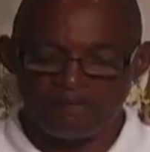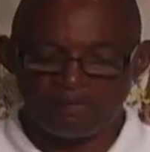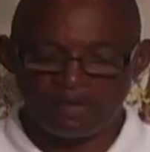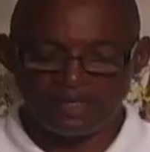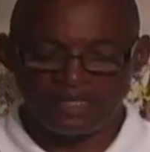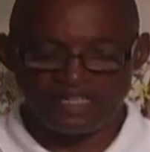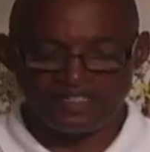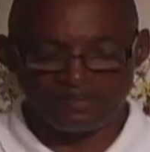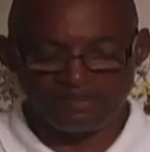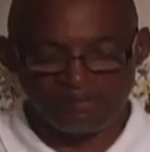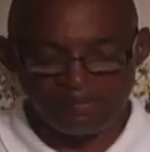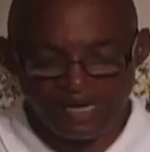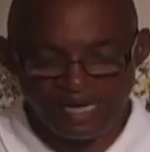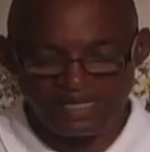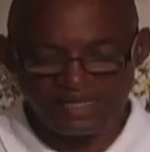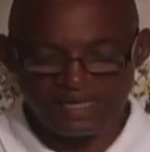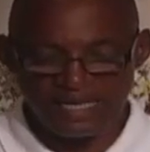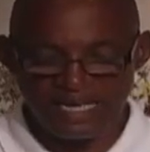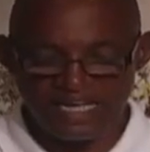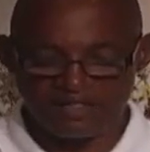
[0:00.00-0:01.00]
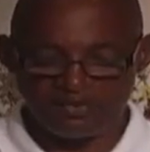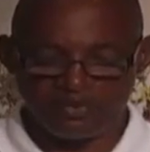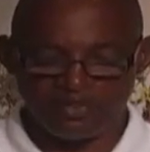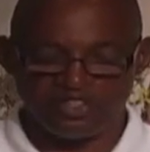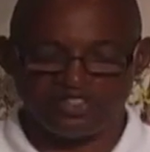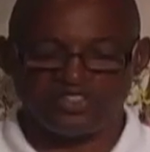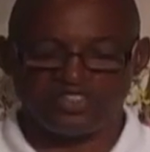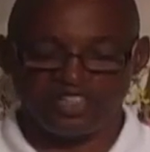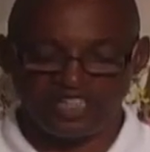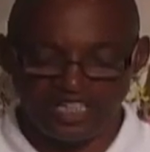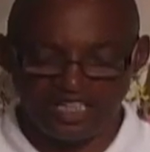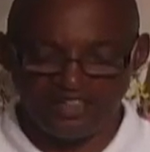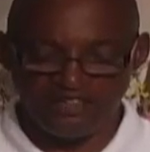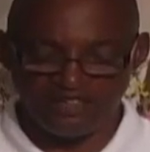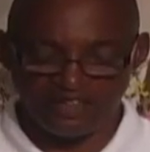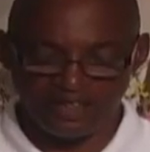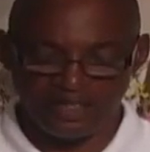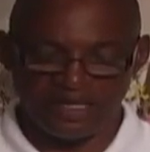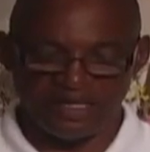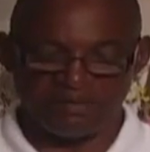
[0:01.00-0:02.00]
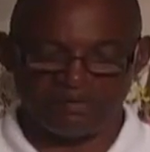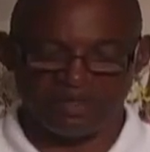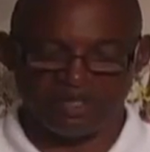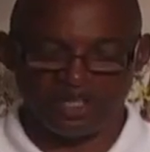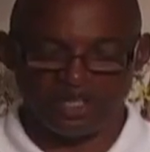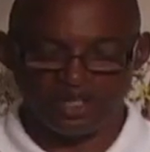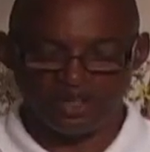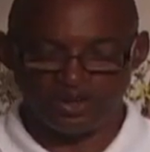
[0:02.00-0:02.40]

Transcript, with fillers: But as many as received him,